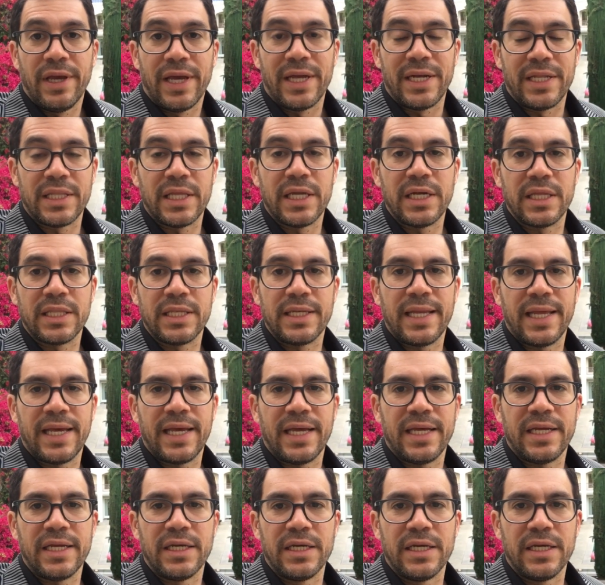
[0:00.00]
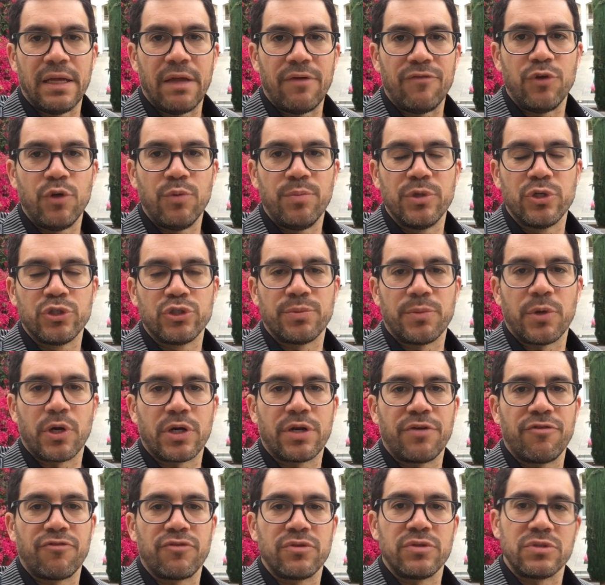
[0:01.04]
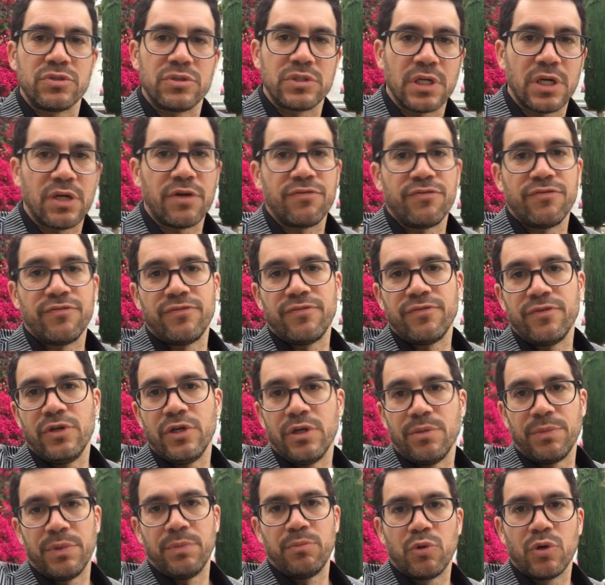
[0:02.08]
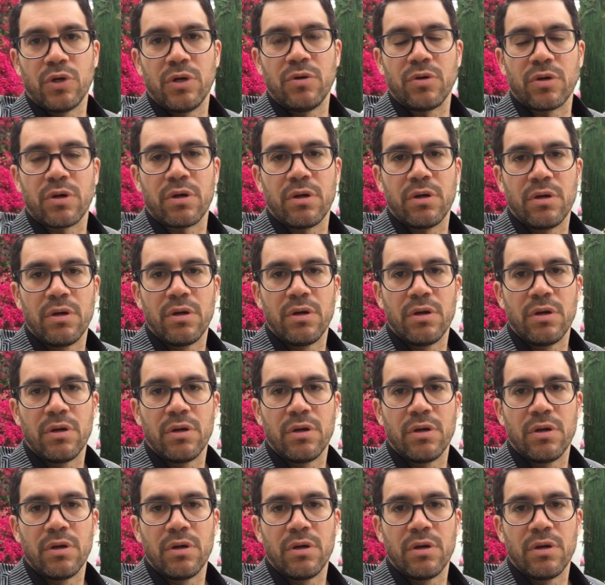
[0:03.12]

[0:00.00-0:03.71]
And at the end of the day, if you build your market for yourself, you're going to be broke,